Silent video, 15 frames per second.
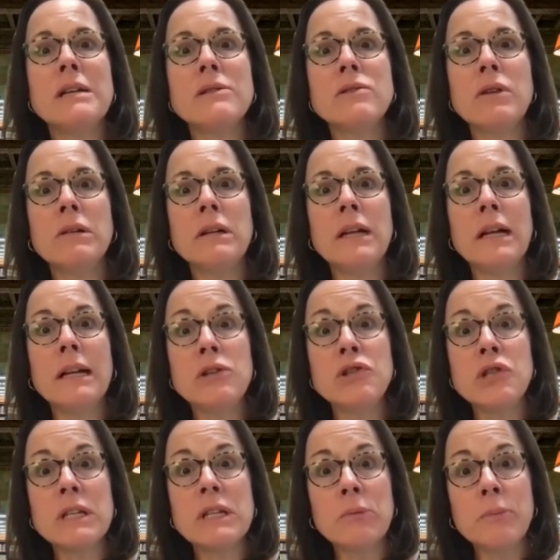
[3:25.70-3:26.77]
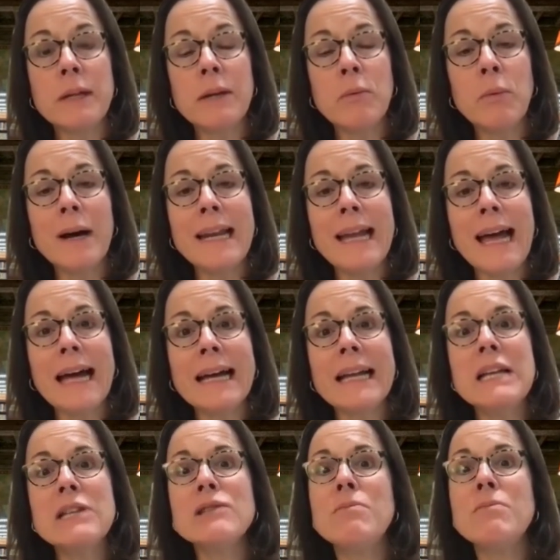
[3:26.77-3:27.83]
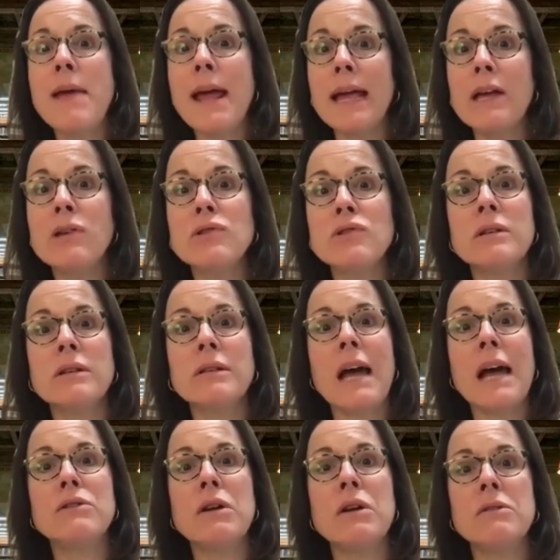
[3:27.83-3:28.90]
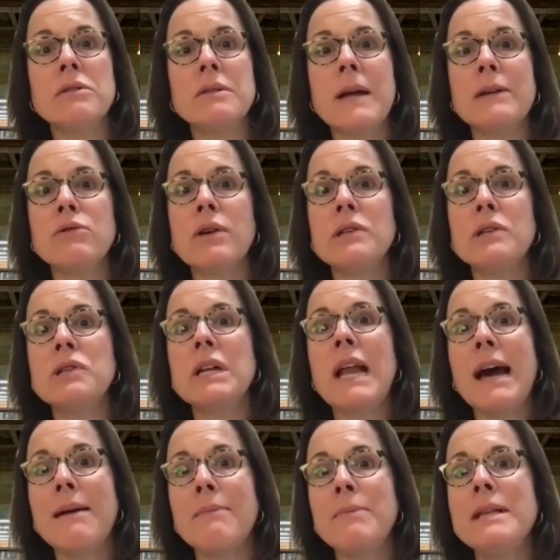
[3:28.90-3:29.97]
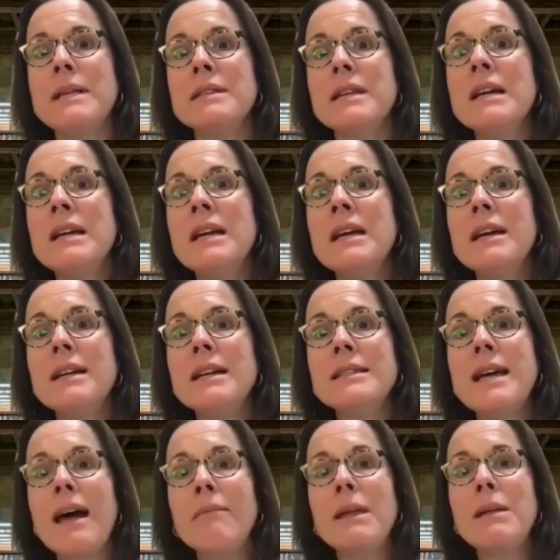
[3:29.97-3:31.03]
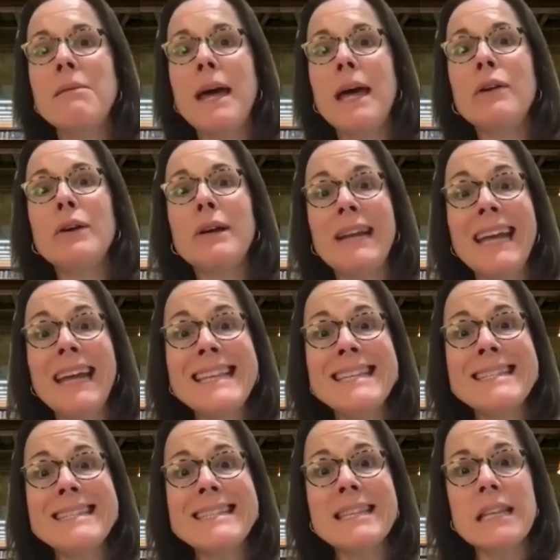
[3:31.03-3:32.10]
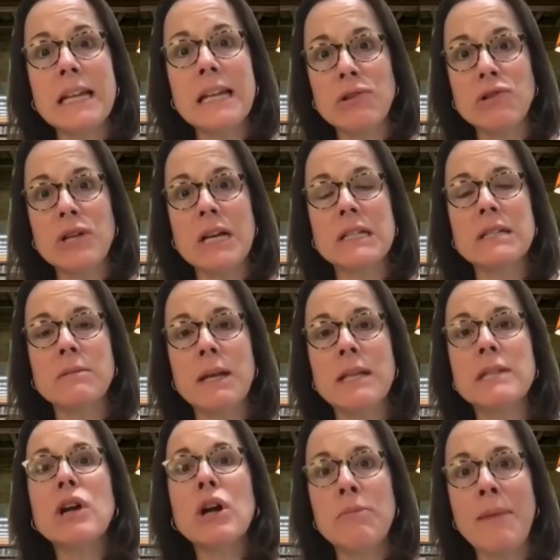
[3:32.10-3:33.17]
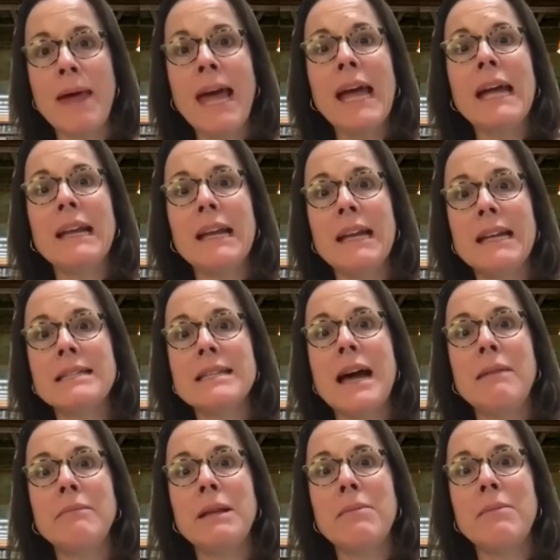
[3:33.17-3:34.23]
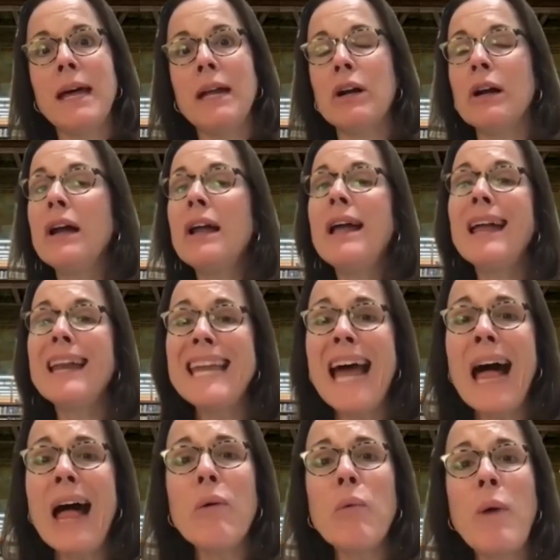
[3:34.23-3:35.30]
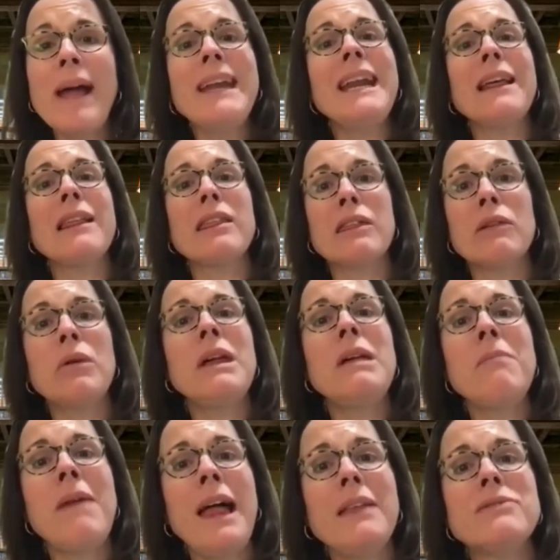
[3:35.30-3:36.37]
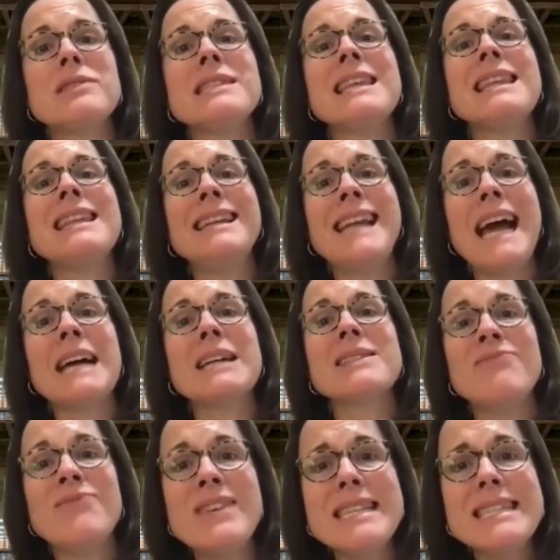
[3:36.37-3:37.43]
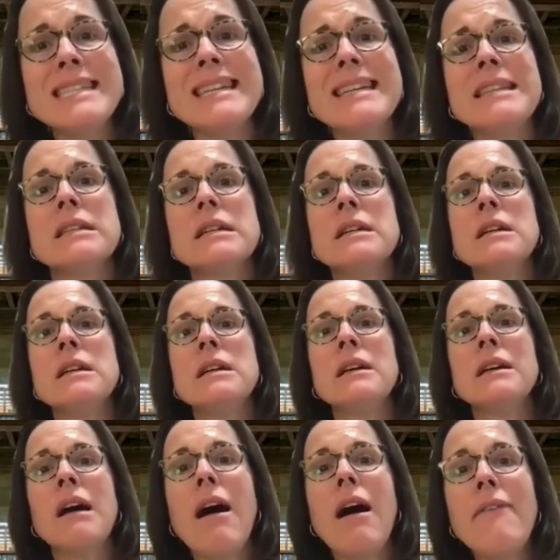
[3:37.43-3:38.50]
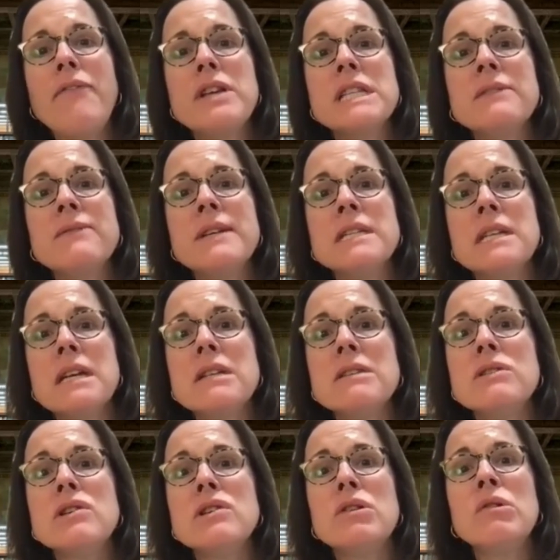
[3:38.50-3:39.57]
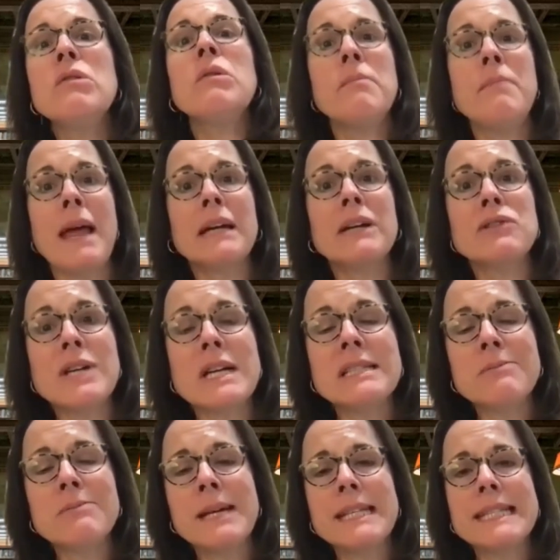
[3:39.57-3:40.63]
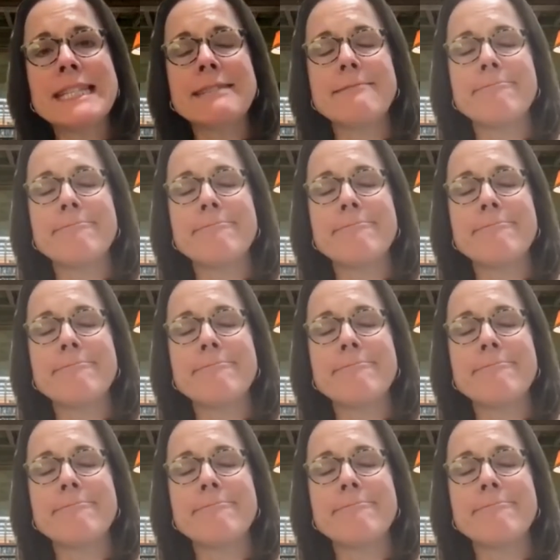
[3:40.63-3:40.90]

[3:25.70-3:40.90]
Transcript: is started on a GLP-1 agonist, making sure that dose titration happens in a timely manner, and insulin adjustments are made in a timely manner, not waiting 3 months to the next office visit to make adjustments.